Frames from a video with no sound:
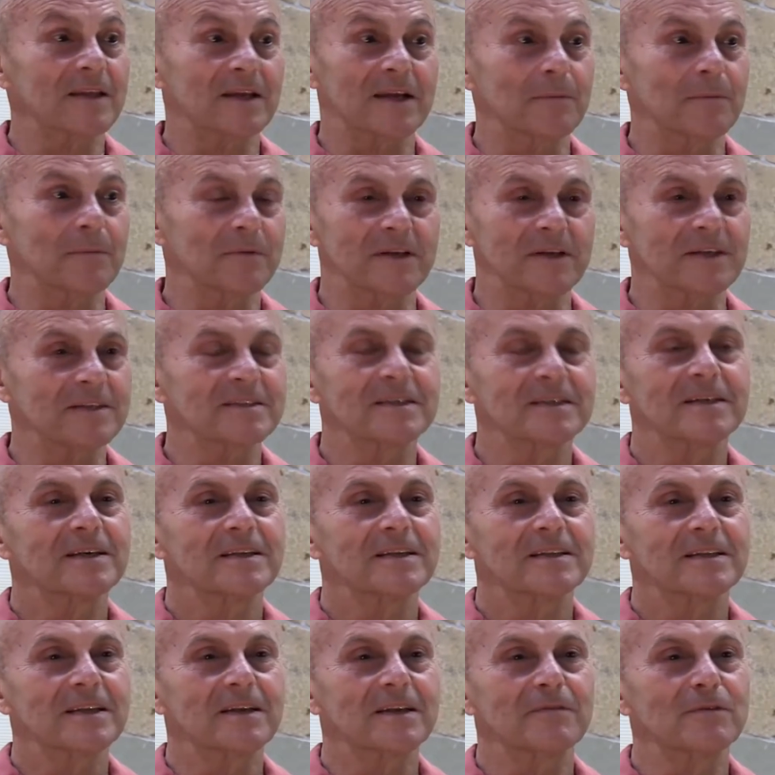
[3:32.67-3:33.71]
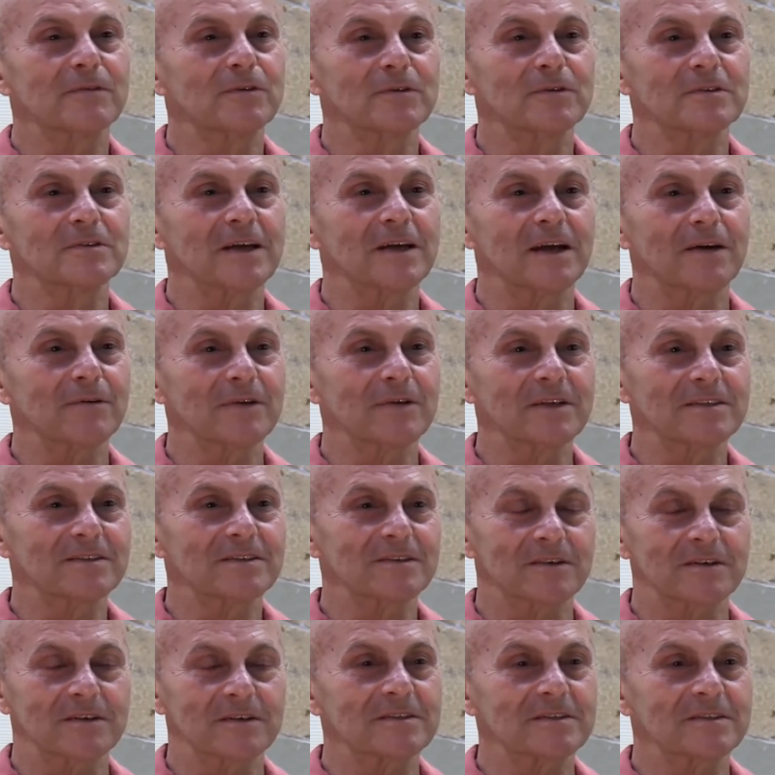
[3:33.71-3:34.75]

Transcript: companies that have used our research